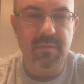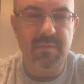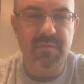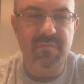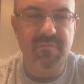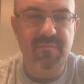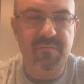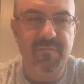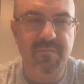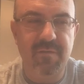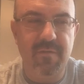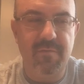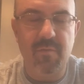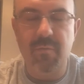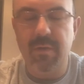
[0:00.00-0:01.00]
He's
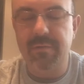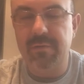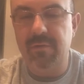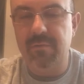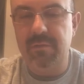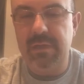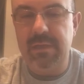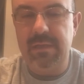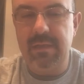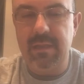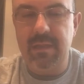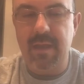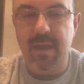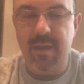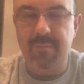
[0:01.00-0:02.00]
very well known in
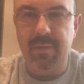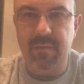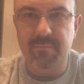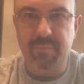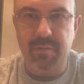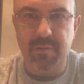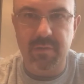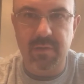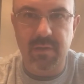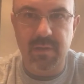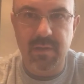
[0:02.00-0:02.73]
the comic book